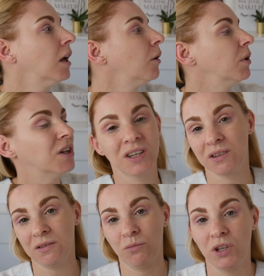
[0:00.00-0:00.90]
which
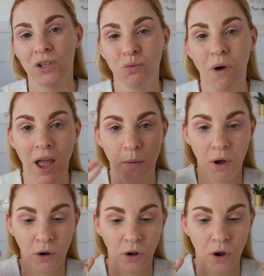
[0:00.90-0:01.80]
is why I'm
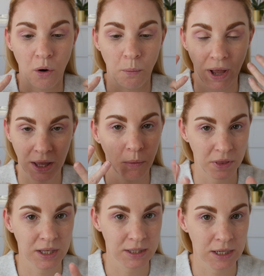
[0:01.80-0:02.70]
not going to go back in with the
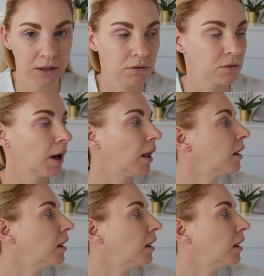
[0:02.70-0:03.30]
concealer as well.